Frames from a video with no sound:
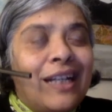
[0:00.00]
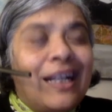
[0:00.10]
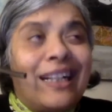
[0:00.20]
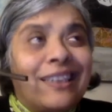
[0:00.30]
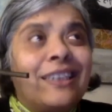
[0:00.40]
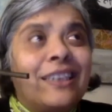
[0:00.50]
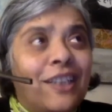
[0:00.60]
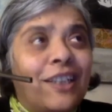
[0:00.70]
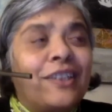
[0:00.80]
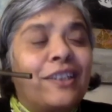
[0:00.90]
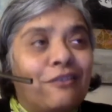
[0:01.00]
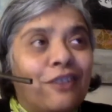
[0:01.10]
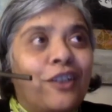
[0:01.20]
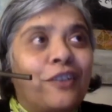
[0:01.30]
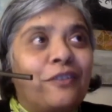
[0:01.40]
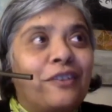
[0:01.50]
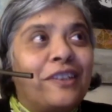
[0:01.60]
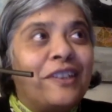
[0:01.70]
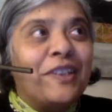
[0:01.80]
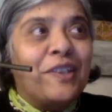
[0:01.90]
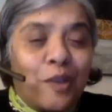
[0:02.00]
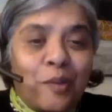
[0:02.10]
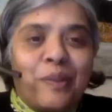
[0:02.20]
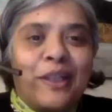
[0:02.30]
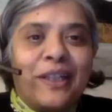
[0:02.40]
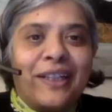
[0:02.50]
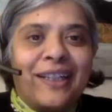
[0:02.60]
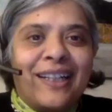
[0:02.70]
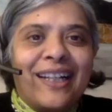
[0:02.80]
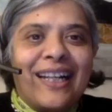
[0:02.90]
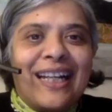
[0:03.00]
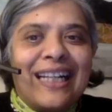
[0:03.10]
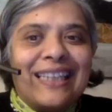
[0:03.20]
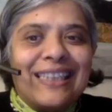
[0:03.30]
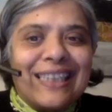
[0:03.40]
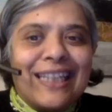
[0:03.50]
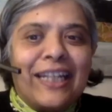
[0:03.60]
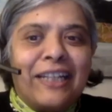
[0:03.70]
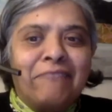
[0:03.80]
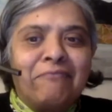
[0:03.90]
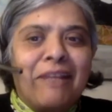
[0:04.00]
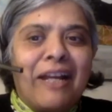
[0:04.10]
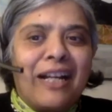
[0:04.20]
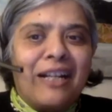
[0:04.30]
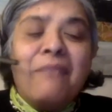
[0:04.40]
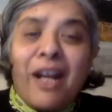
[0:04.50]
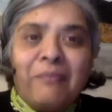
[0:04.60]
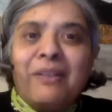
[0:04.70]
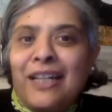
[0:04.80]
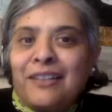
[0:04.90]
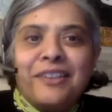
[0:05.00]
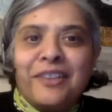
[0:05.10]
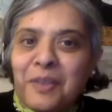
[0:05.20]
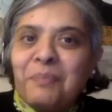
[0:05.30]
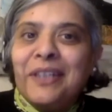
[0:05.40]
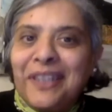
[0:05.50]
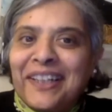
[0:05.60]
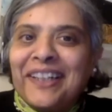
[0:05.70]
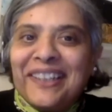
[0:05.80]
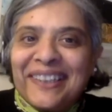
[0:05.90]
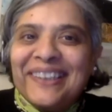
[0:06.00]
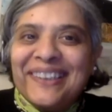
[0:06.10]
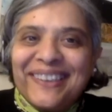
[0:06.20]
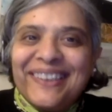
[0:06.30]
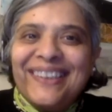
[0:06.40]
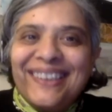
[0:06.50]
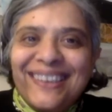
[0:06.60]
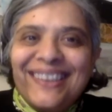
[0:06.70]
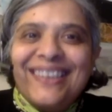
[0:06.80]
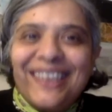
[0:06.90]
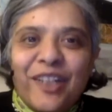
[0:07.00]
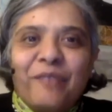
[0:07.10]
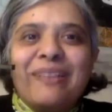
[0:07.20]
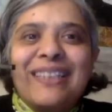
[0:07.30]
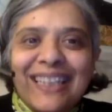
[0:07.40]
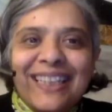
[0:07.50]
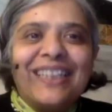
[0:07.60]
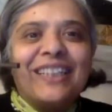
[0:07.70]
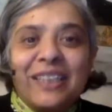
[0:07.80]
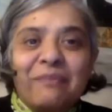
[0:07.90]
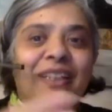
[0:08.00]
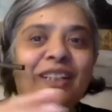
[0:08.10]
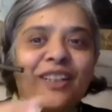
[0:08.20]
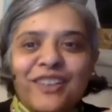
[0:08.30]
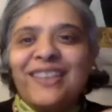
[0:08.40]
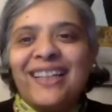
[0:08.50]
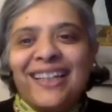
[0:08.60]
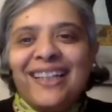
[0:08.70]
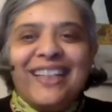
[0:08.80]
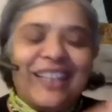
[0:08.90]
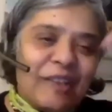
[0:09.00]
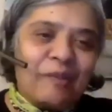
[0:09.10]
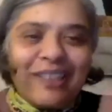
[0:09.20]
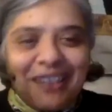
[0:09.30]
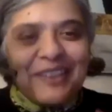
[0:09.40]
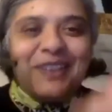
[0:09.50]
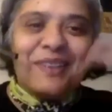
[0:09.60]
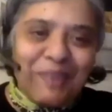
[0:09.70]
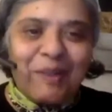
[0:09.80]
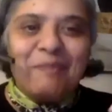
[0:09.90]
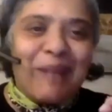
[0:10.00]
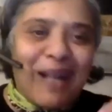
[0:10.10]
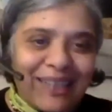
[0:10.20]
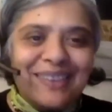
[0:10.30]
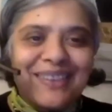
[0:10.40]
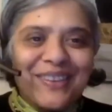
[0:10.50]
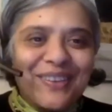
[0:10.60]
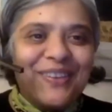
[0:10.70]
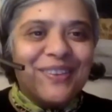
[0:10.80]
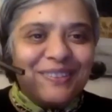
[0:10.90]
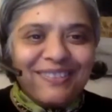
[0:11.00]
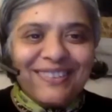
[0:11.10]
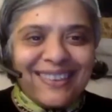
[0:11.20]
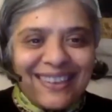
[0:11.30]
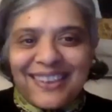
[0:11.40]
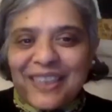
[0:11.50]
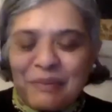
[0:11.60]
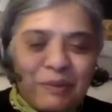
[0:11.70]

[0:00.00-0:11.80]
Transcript: actually does involve the stopping and saying, I'm allowed to just be here. You know, particularly because in a way things have gone back to, in terms